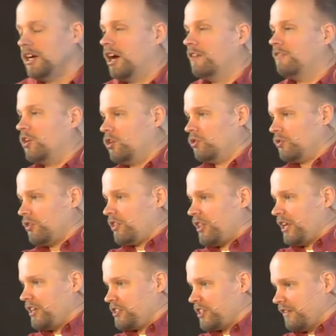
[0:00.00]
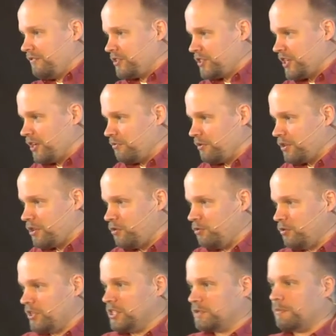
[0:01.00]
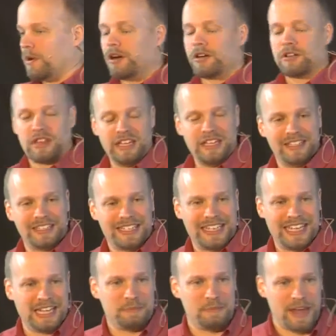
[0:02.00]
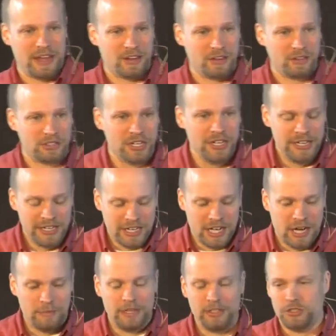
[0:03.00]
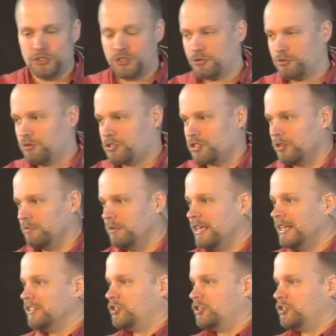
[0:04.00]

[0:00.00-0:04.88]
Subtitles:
of all the things I've shared with you with these Parthian kingmakers coming to Jerusalem.